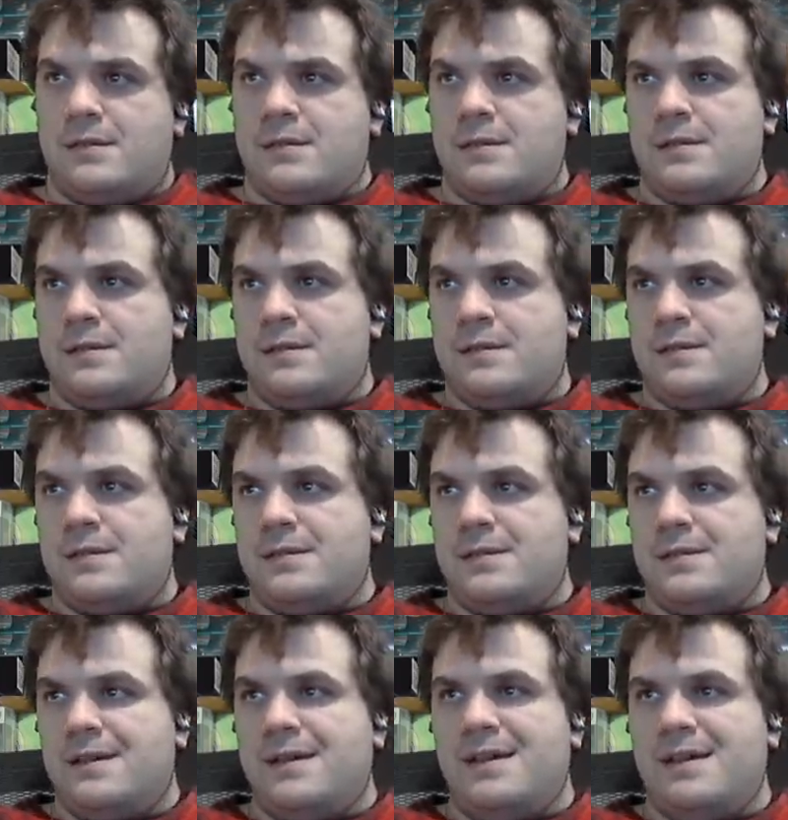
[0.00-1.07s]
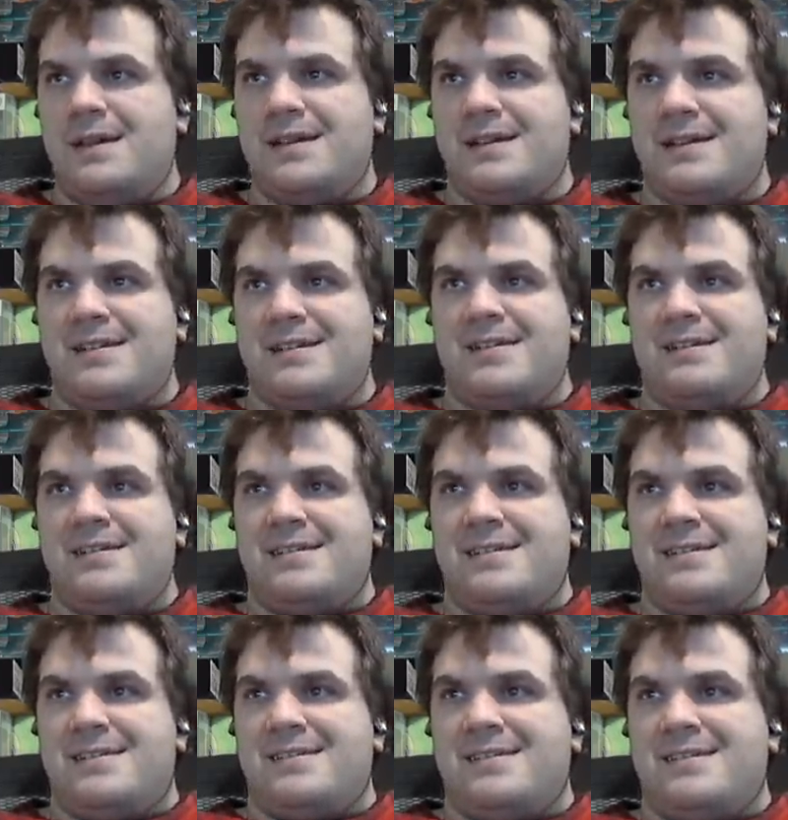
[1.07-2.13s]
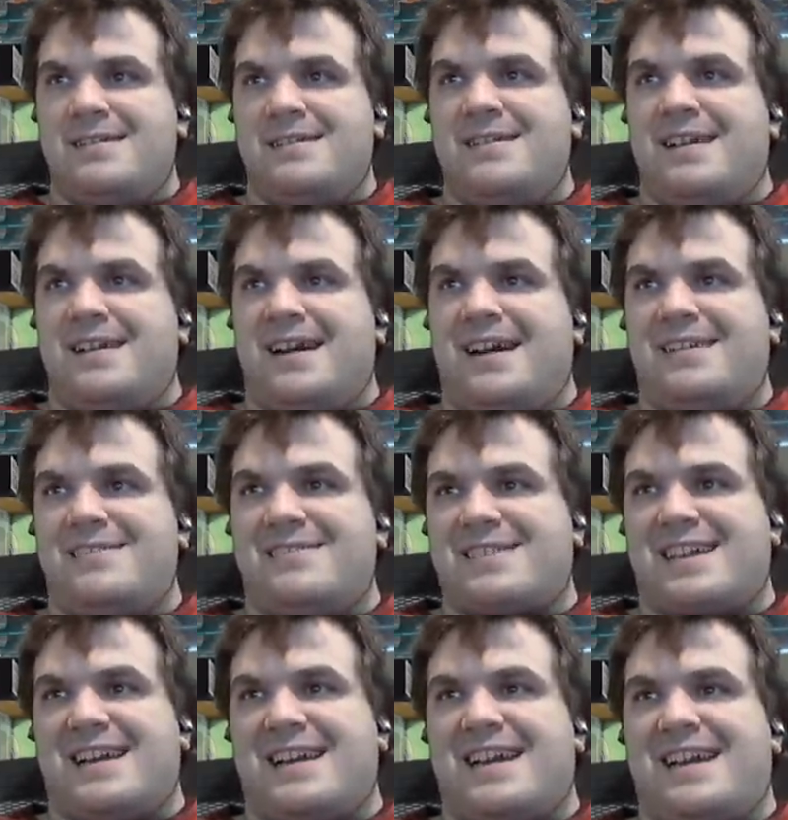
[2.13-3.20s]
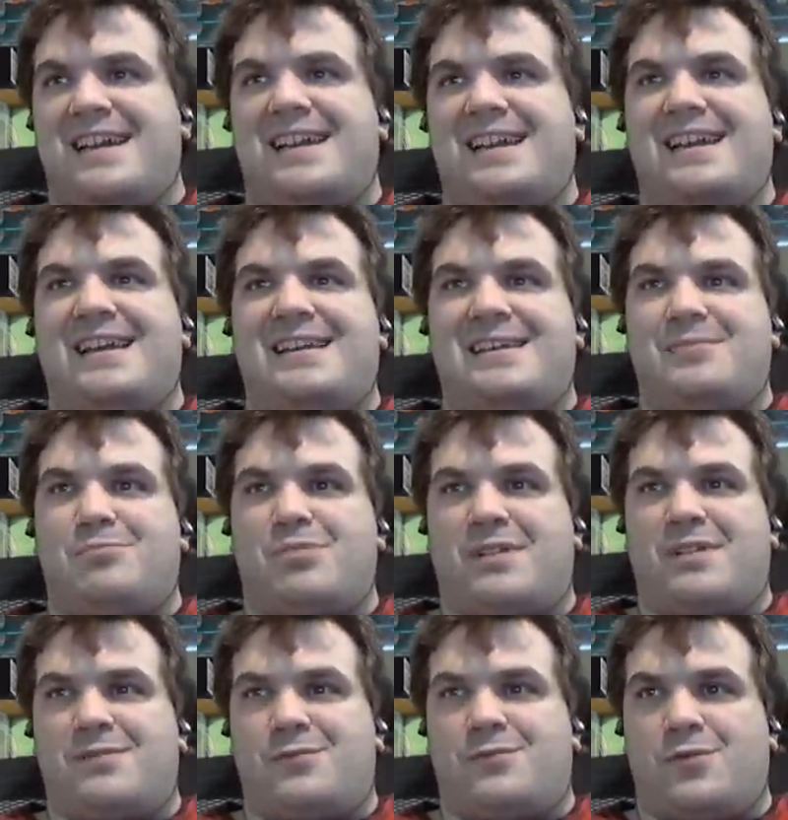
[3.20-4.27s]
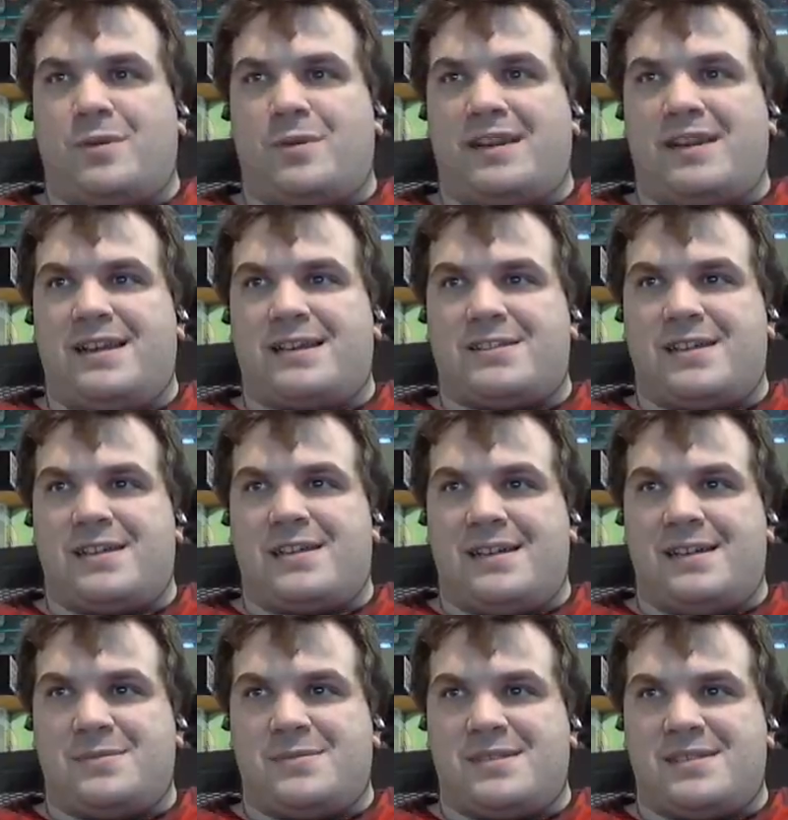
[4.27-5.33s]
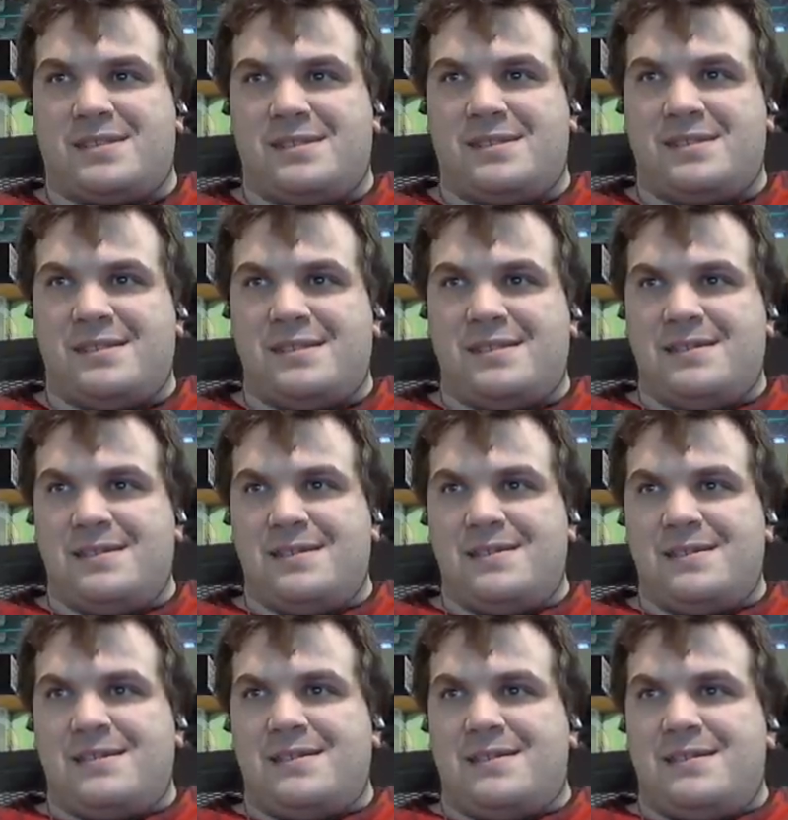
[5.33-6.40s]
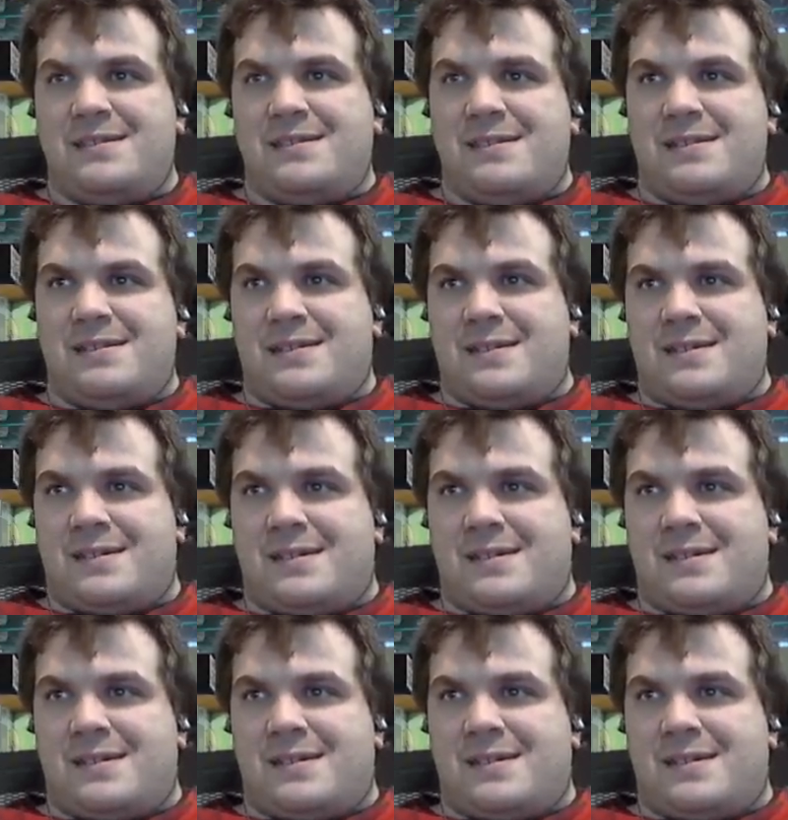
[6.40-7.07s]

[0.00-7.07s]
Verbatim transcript: at times, a very awful one at that. I like but I hate platforming action games. Like,